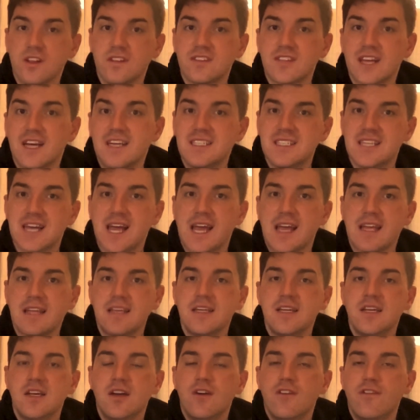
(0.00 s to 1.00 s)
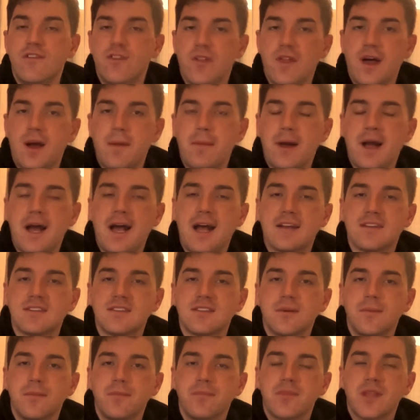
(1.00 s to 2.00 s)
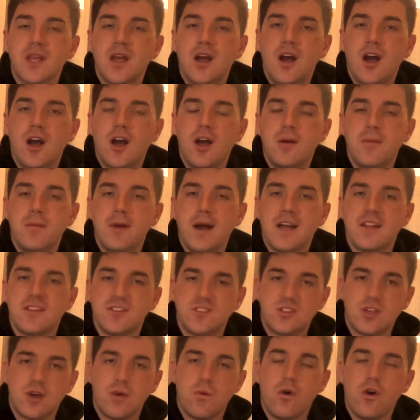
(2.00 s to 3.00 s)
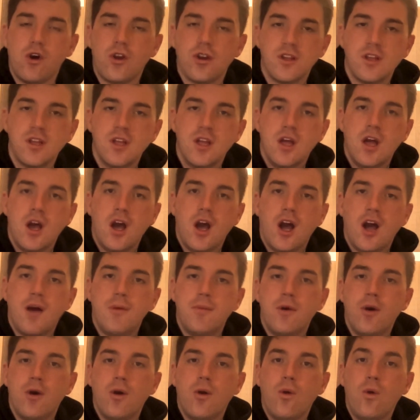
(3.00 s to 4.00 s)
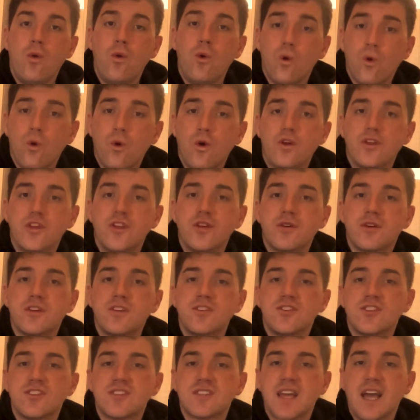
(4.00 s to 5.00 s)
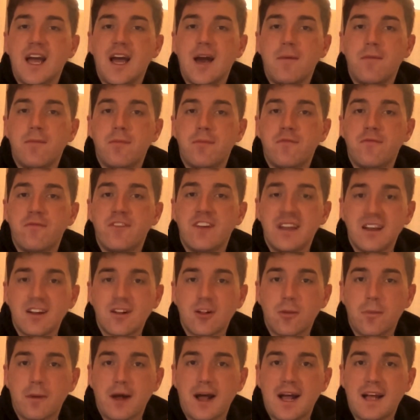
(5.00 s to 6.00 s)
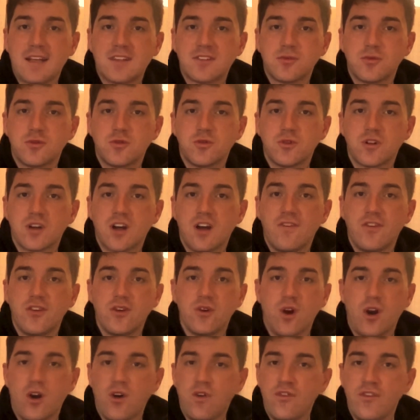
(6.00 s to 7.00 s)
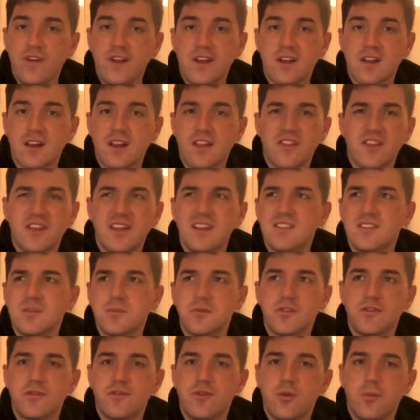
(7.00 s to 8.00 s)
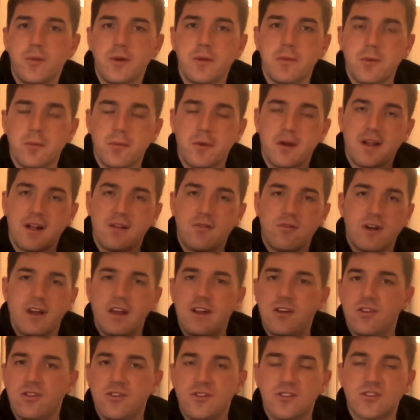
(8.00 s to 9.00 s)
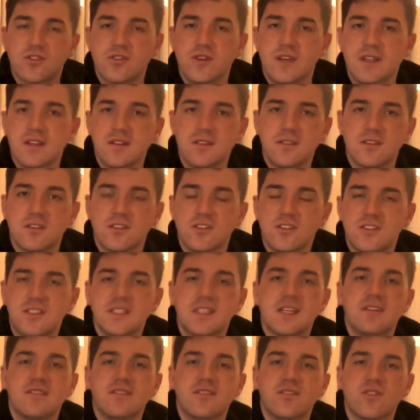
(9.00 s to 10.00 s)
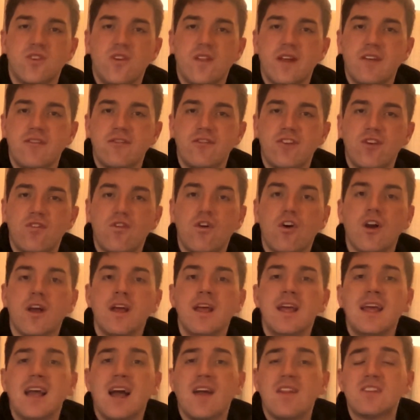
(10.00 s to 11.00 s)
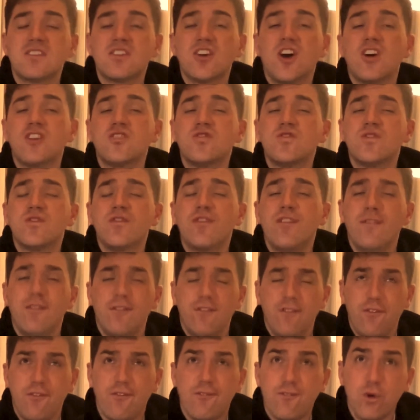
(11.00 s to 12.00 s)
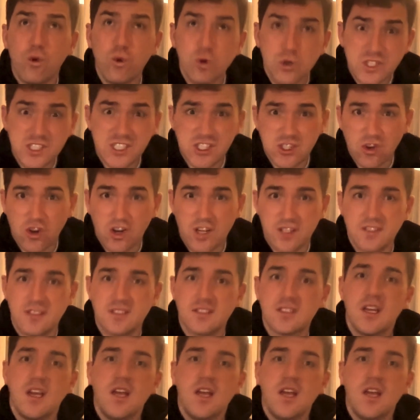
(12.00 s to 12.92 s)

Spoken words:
a day for that pass, and so on. Or you can just get a vehicle pass, which will cover your whole vehicle. I think it's up to 4 people, but I'll write it on the screen just in case I've got that info wrong. And that's $140